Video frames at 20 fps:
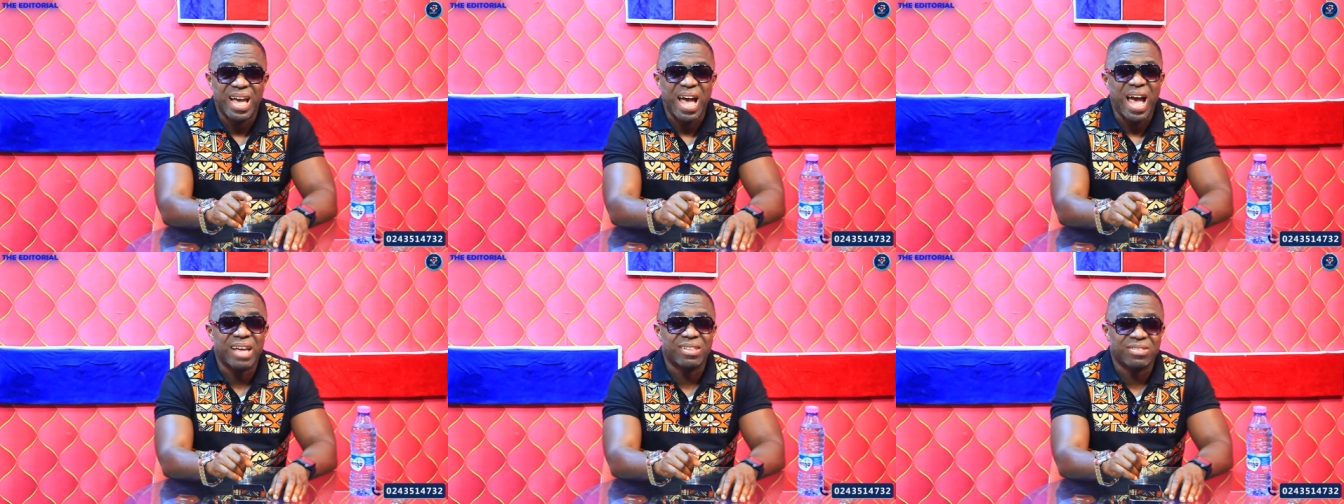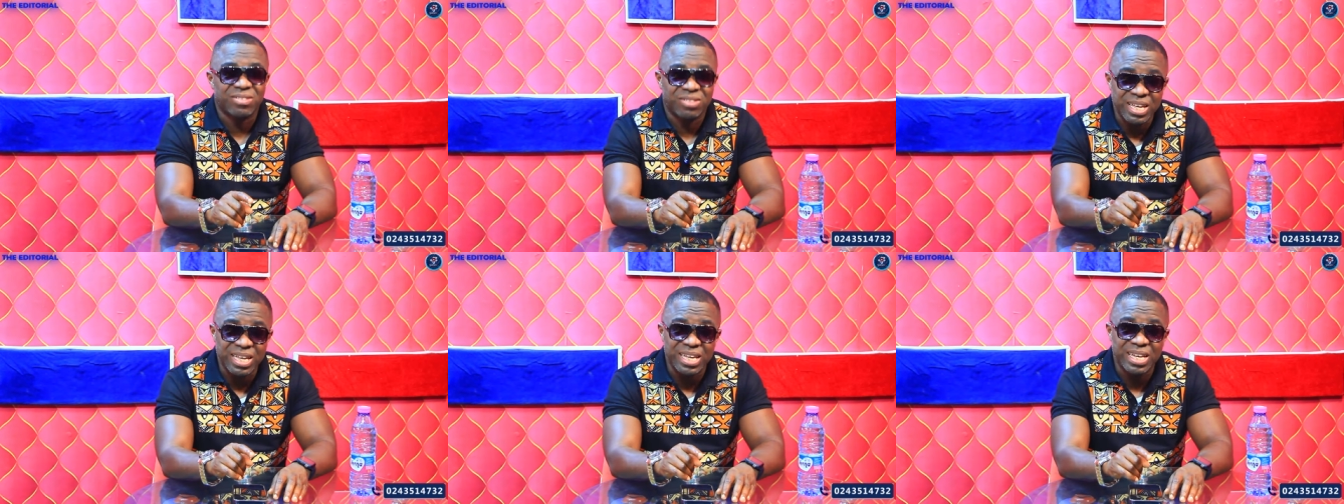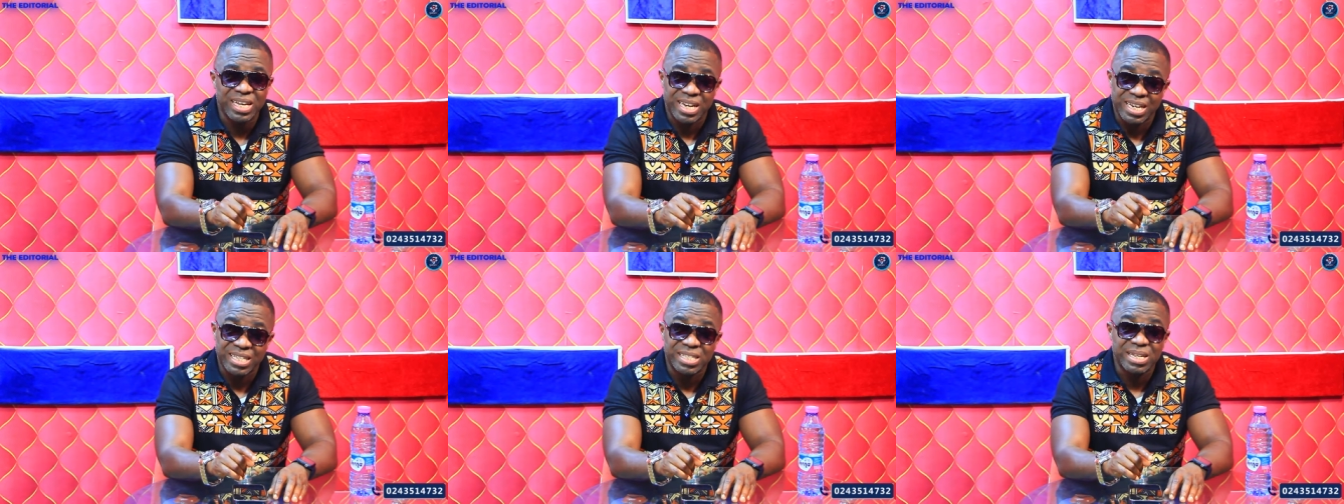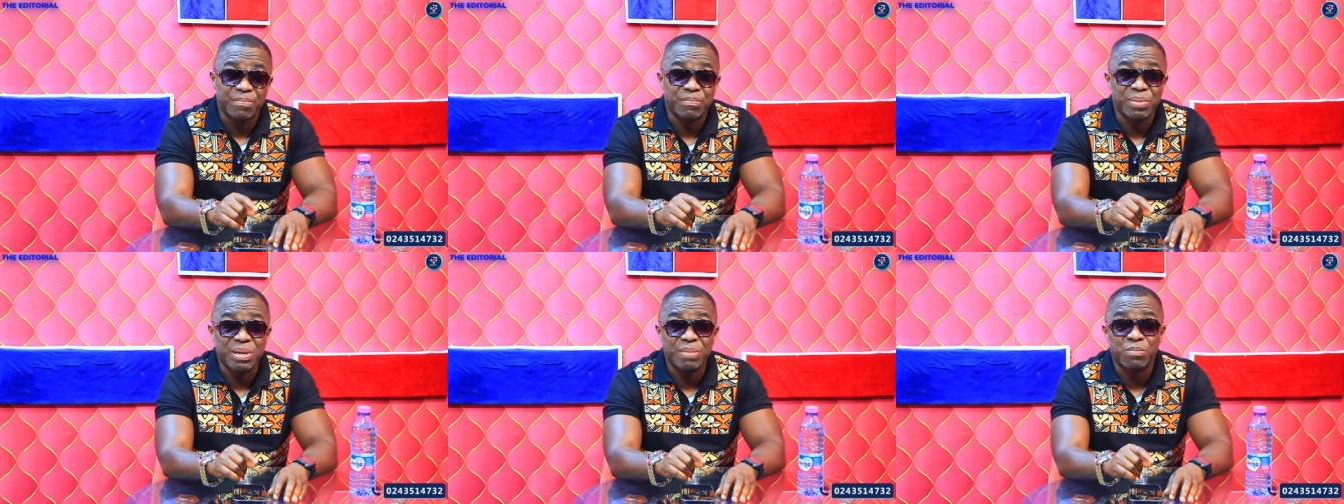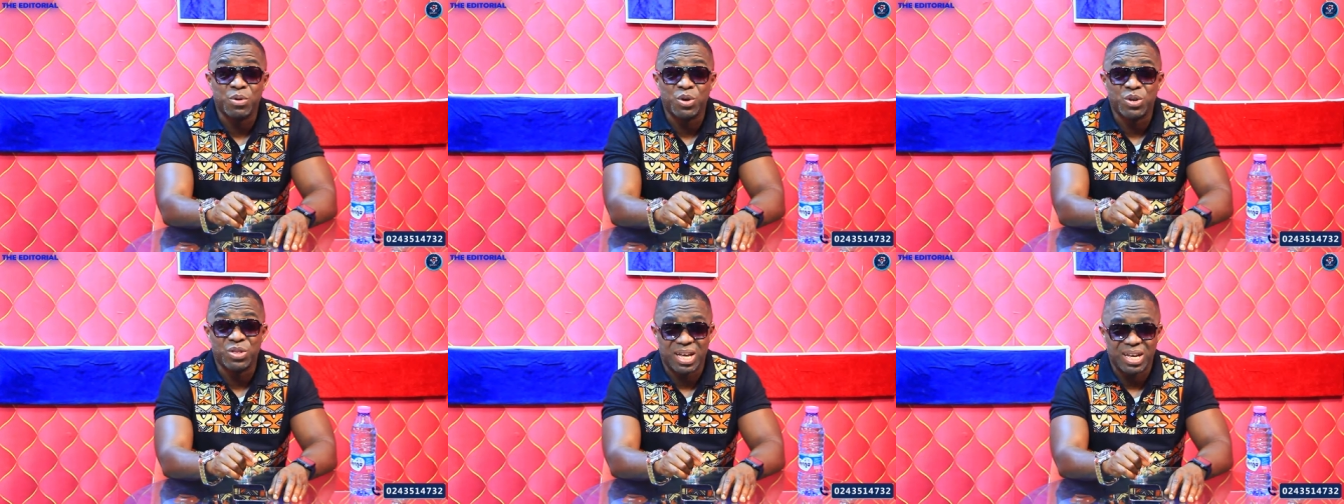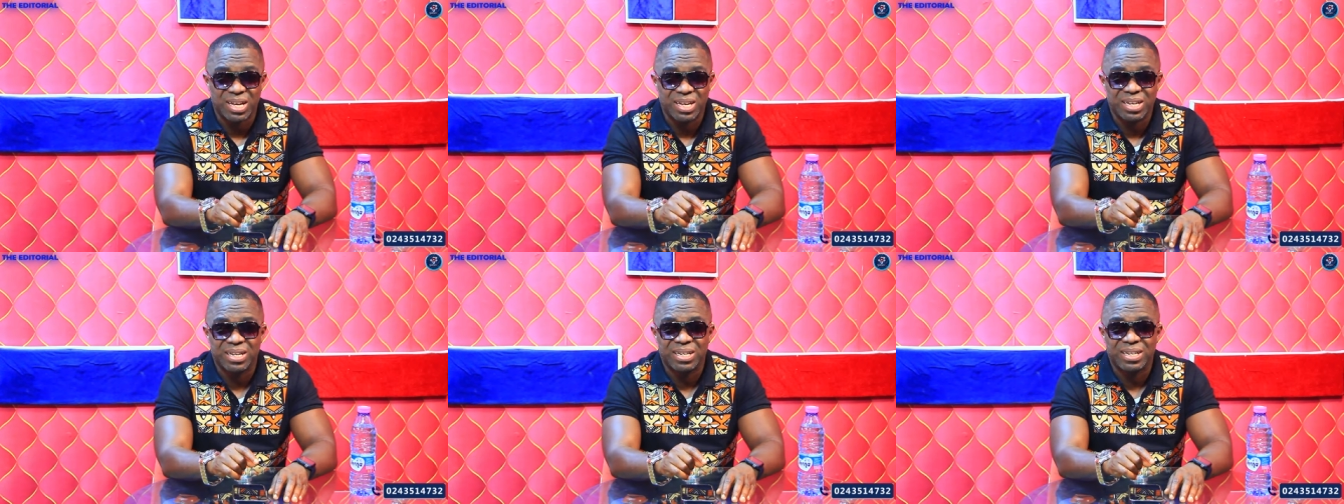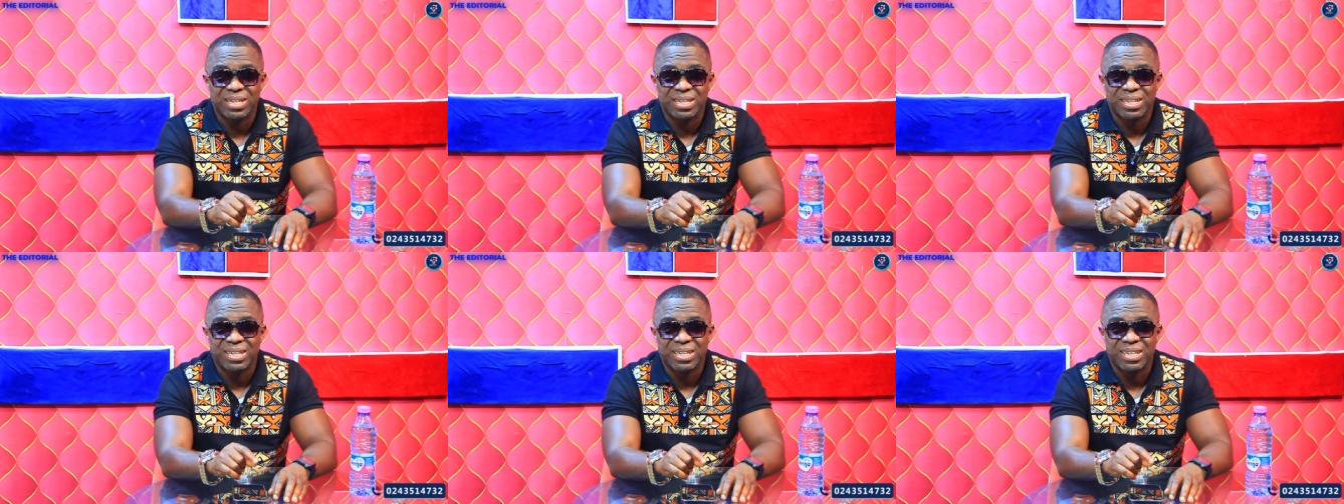I think it is a big bother
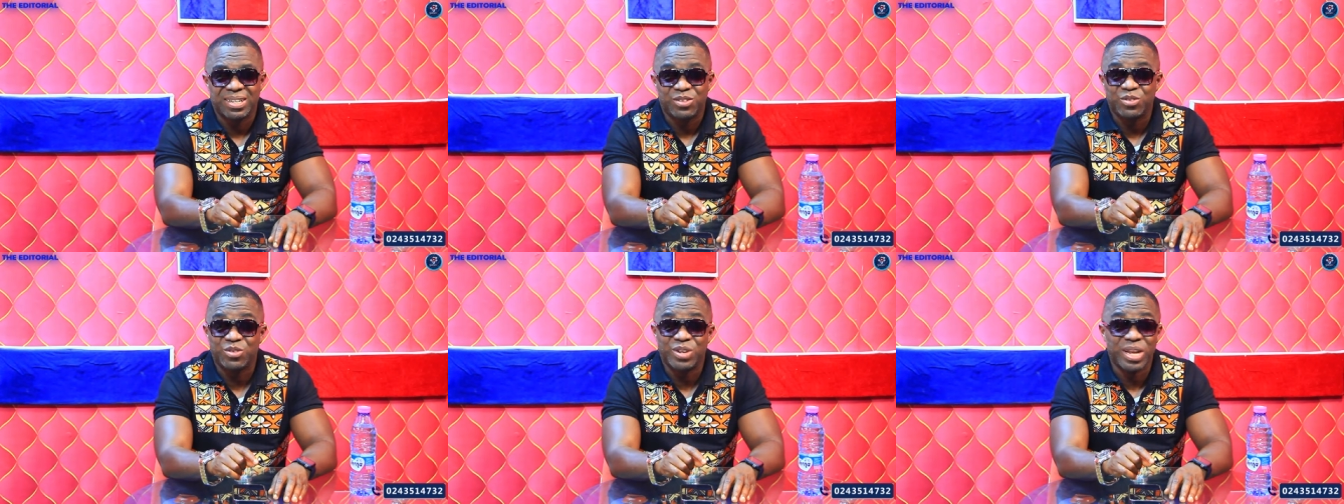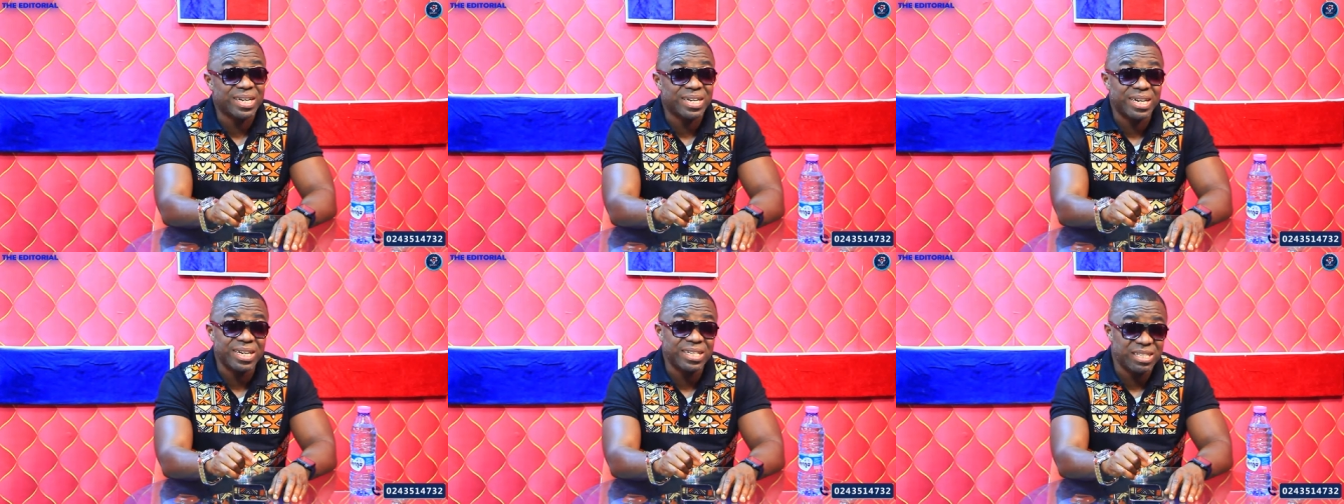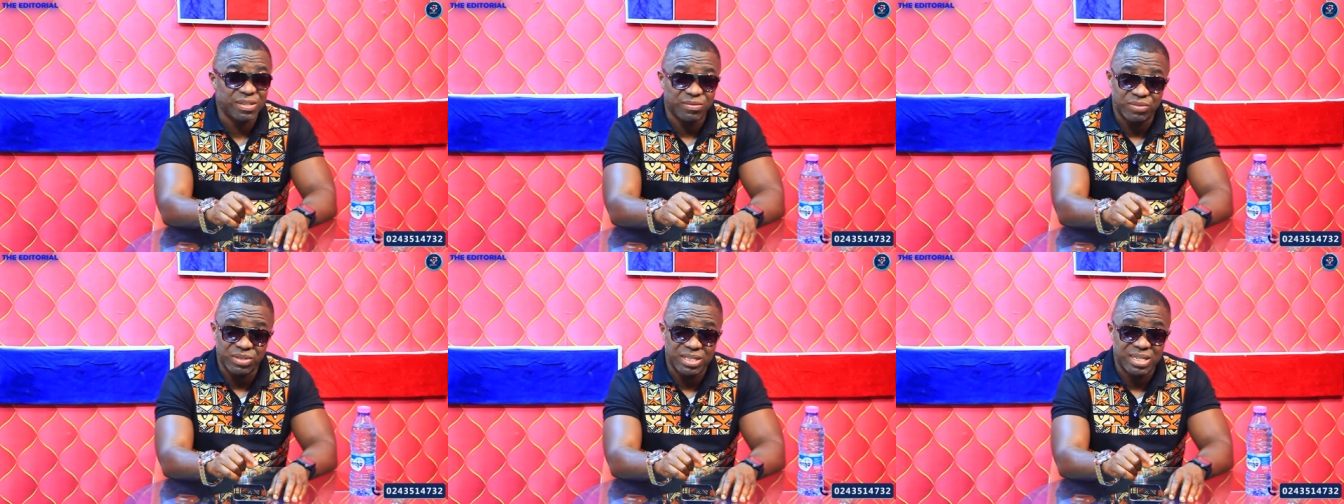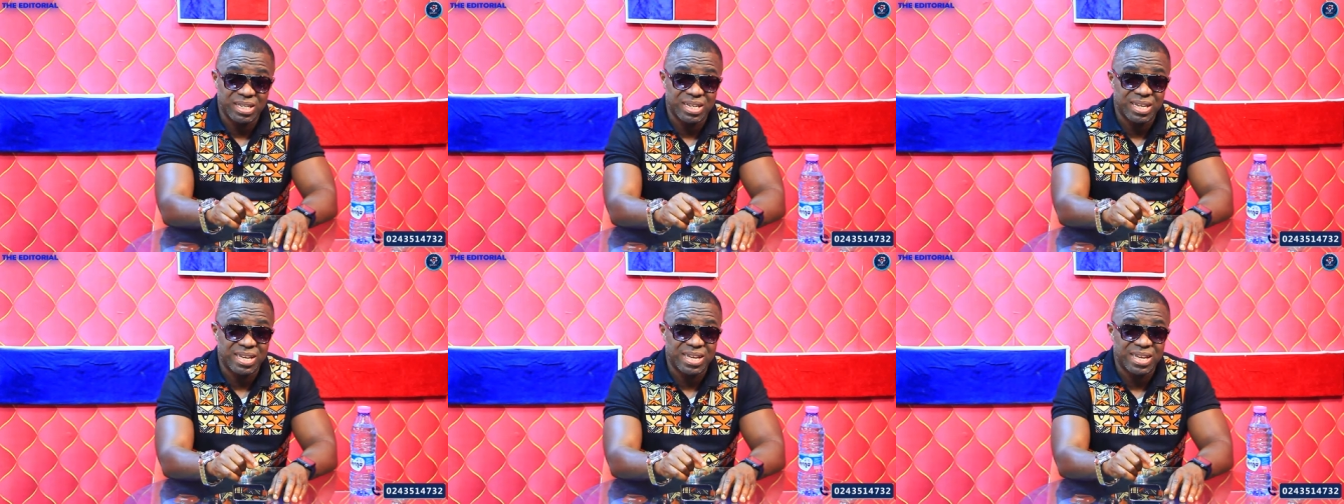to the creatives.